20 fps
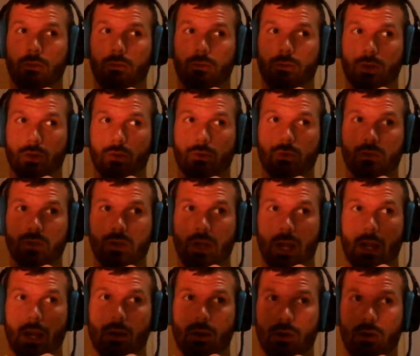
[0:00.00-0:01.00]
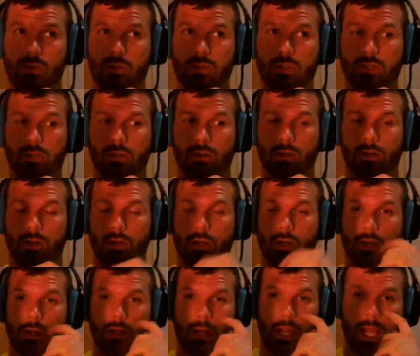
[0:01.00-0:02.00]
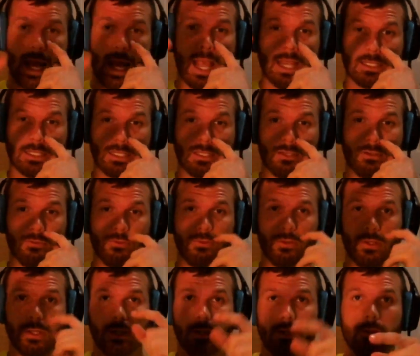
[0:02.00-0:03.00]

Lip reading: those areas are active.